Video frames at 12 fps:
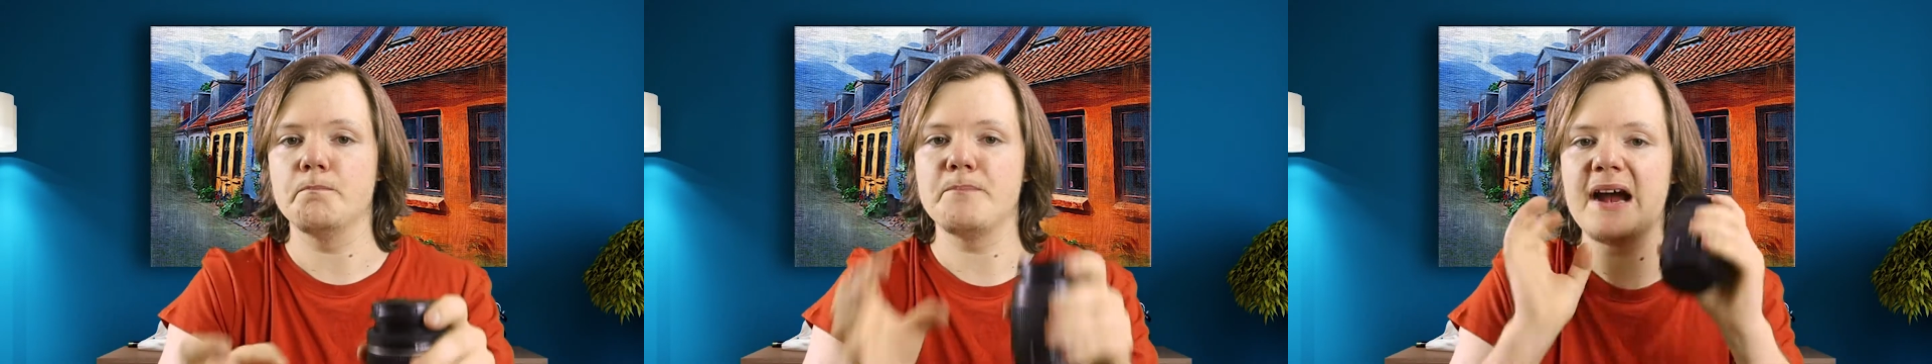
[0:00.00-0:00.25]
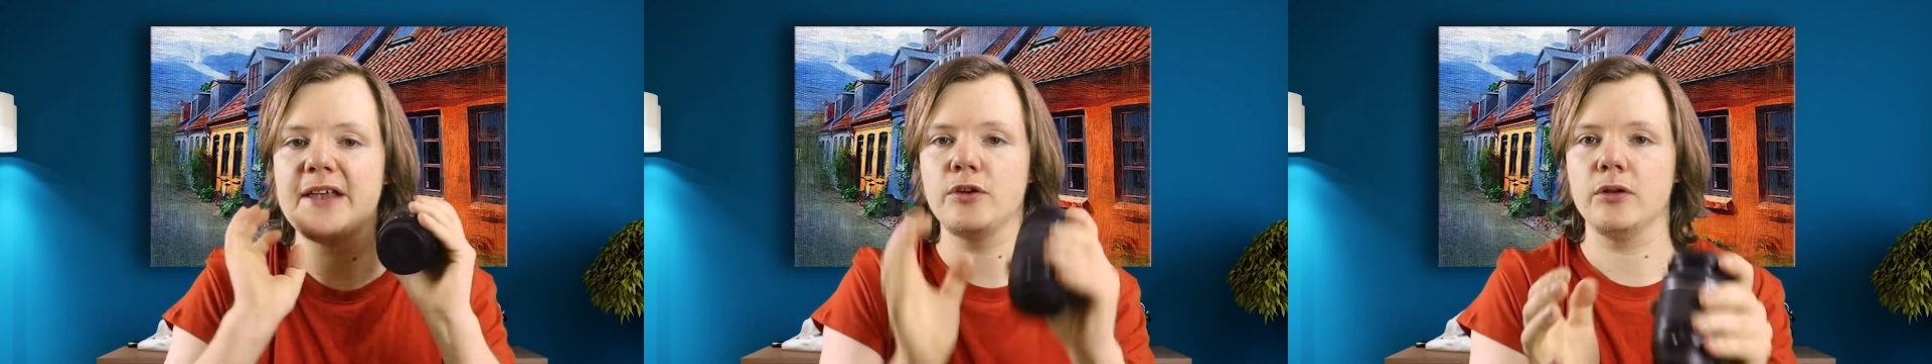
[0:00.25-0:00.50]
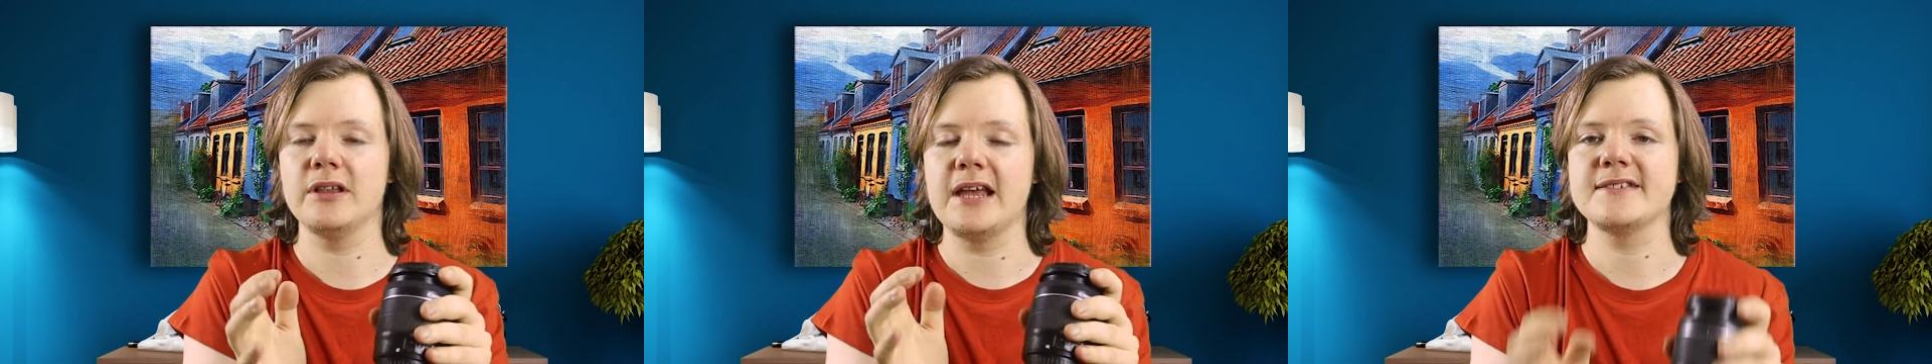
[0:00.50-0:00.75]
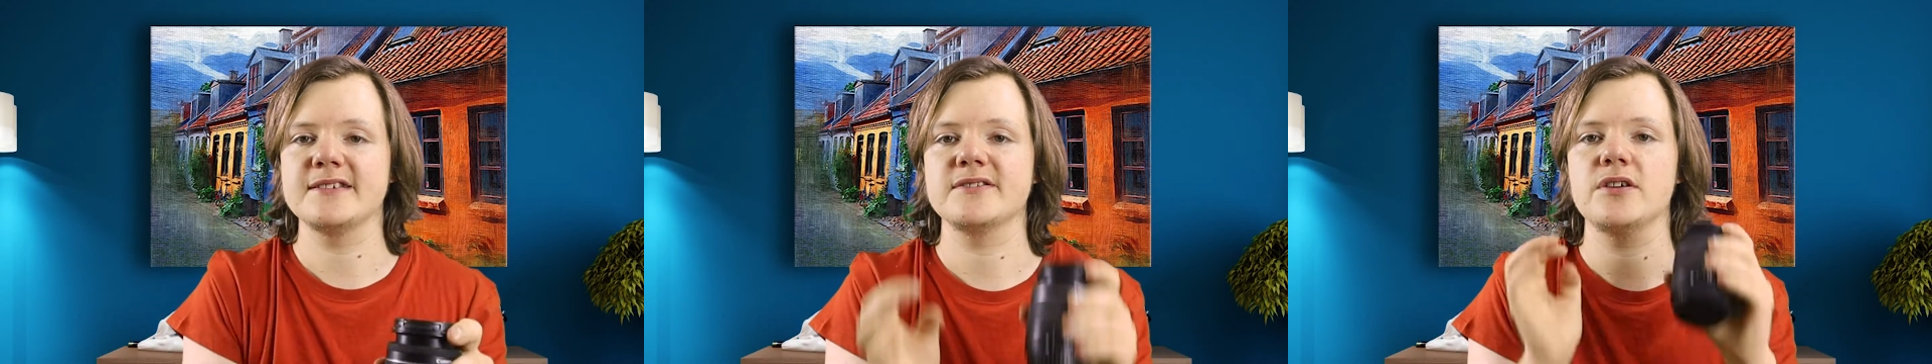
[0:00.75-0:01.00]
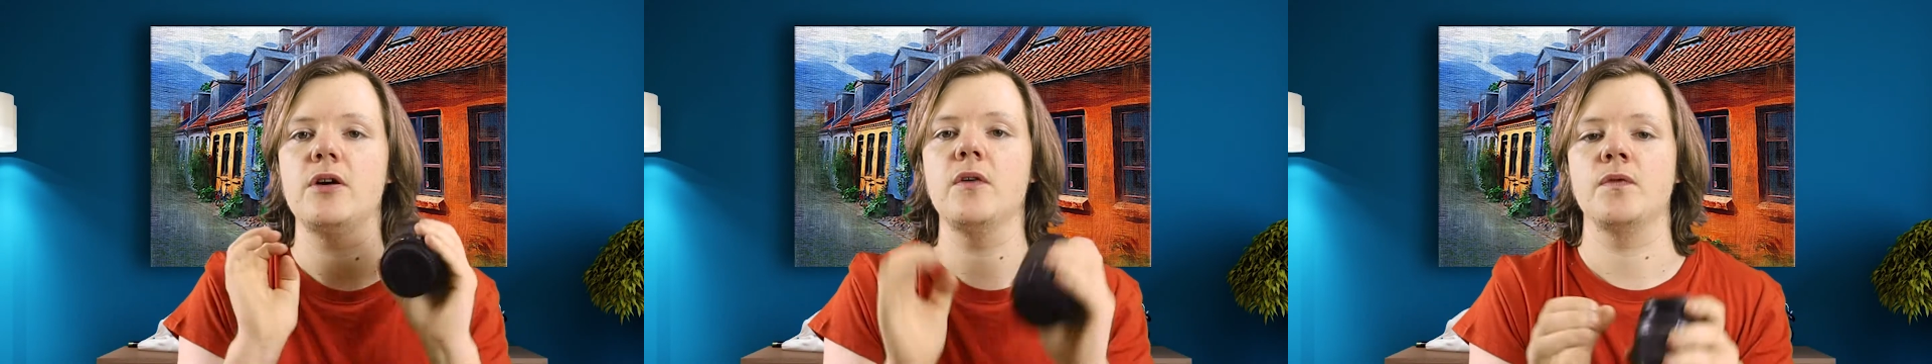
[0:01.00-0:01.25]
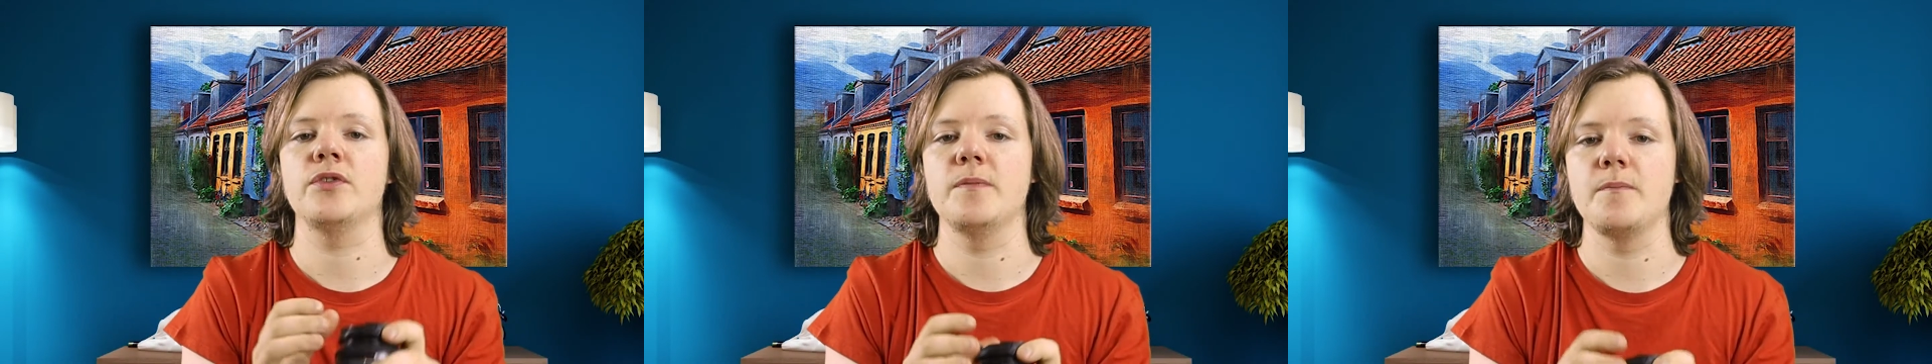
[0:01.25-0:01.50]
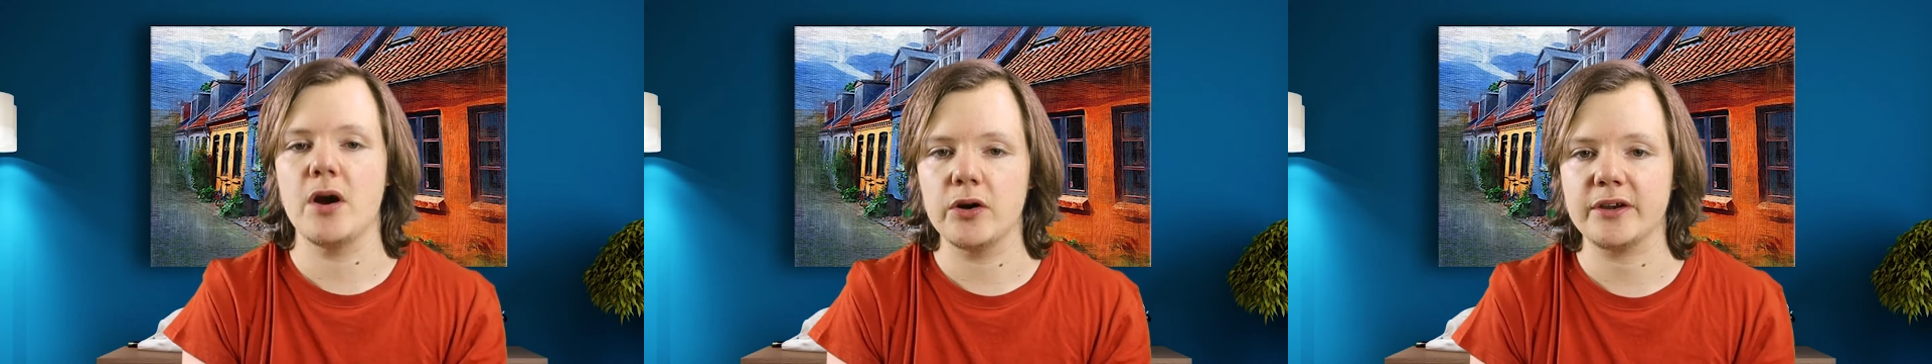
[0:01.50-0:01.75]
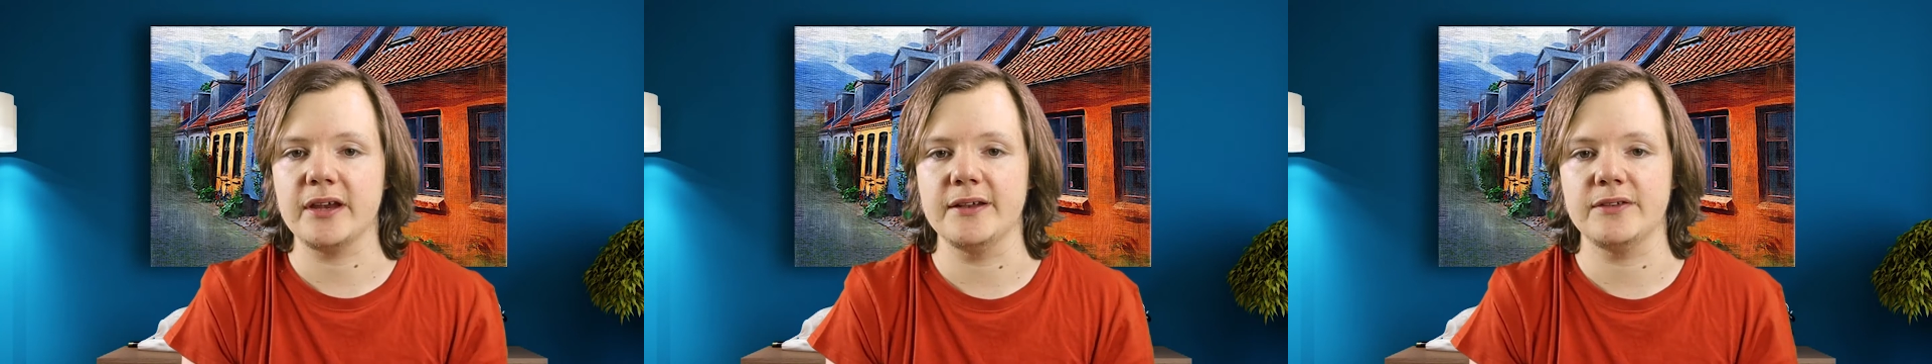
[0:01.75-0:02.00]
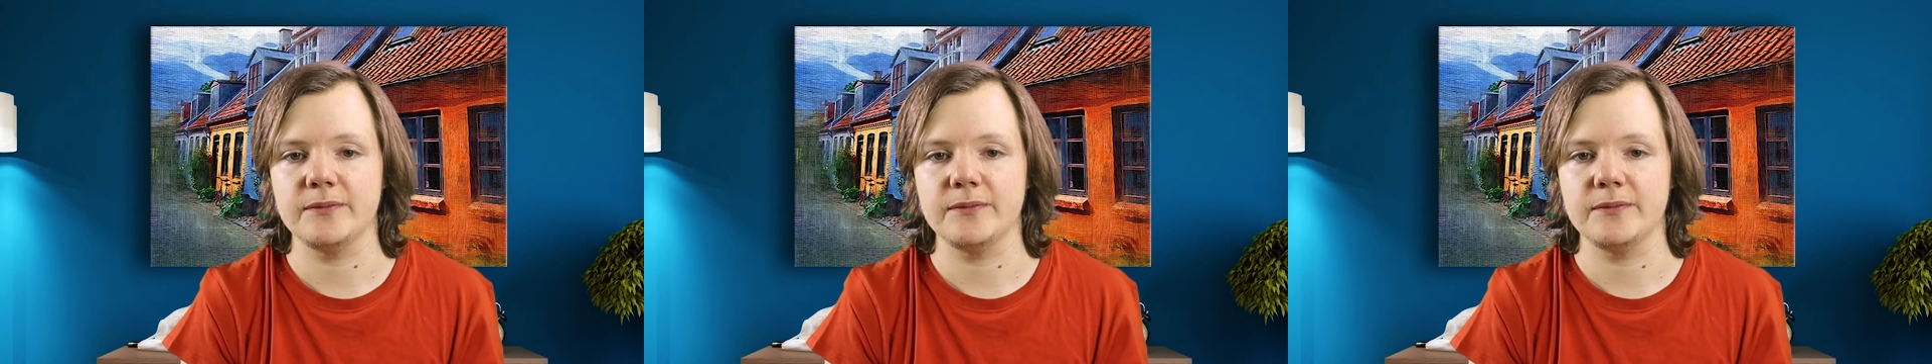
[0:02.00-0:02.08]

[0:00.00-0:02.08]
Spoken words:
manual lenses on the market.